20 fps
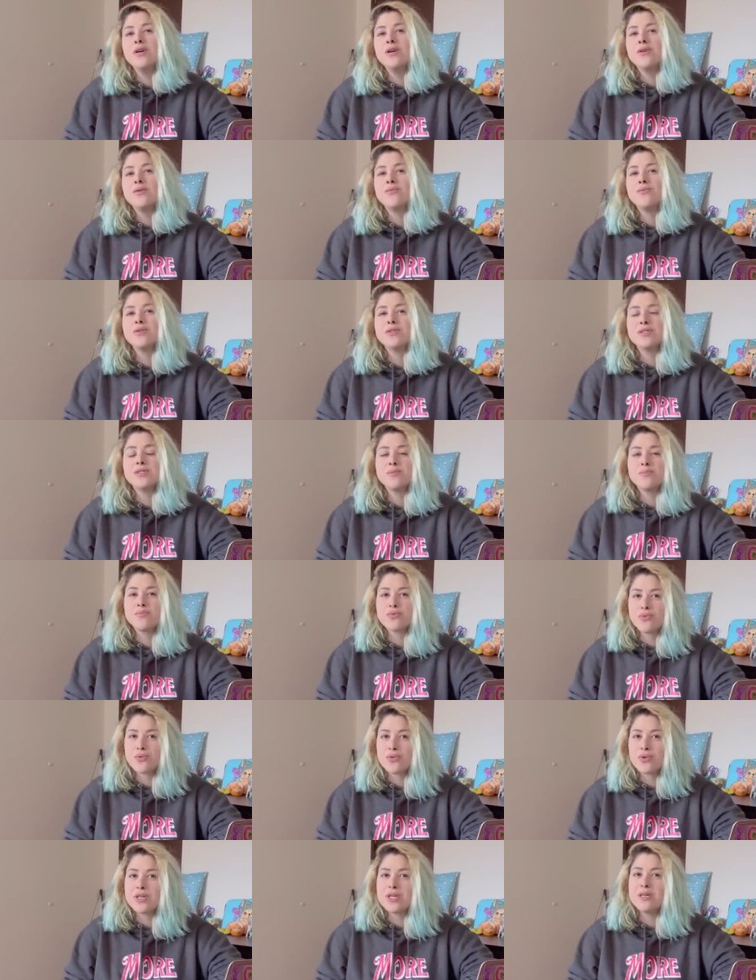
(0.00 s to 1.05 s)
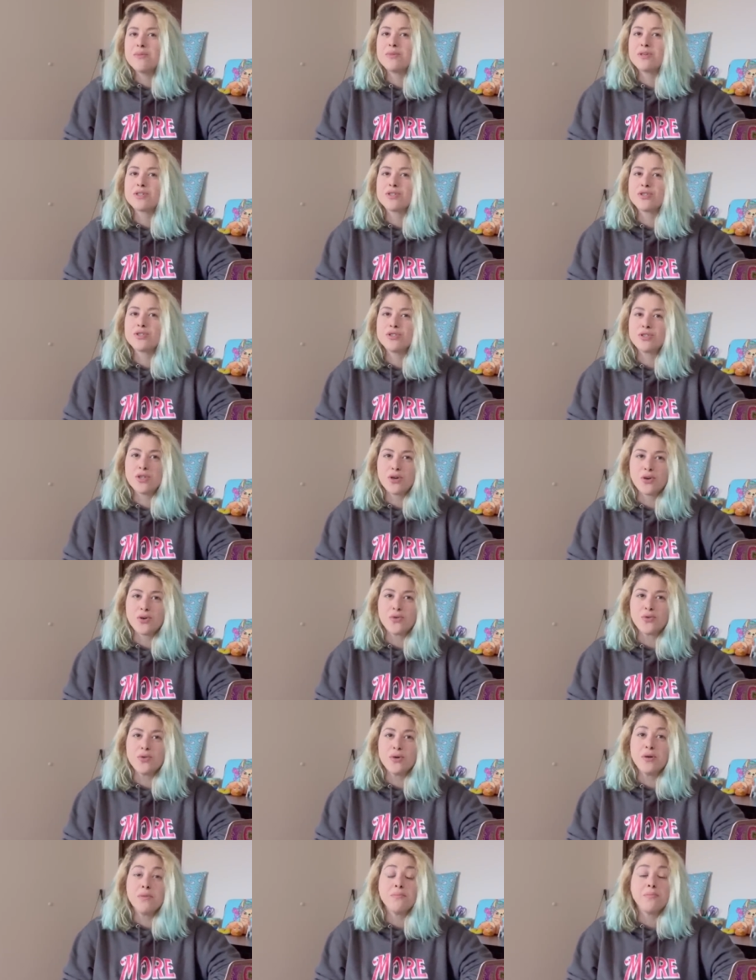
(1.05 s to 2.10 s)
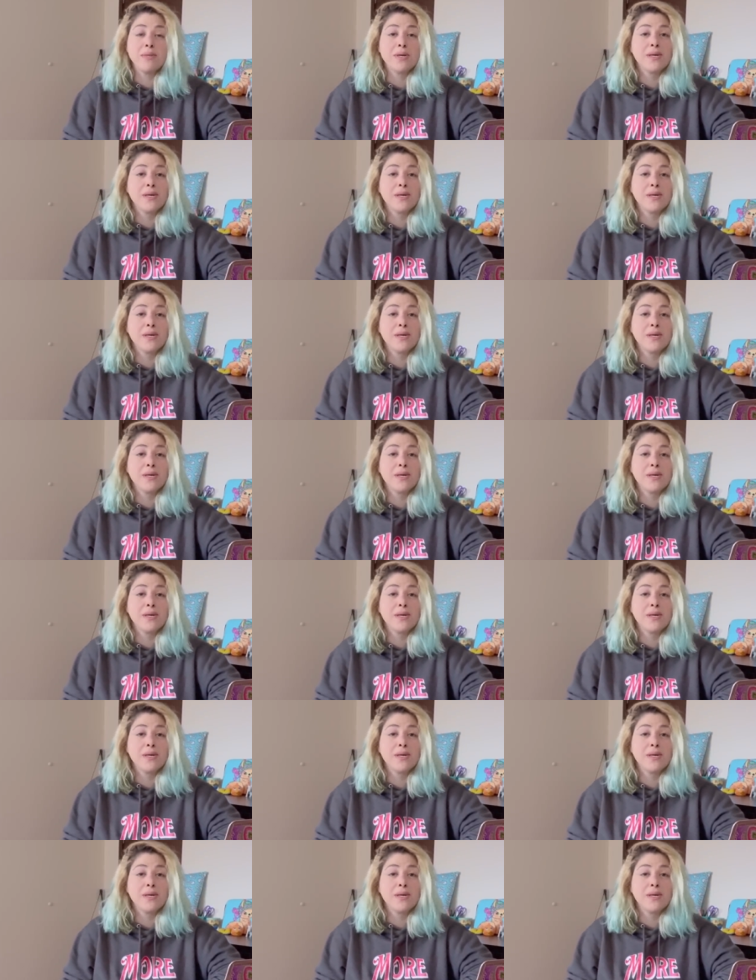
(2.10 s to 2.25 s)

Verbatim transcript: was pretty much no. But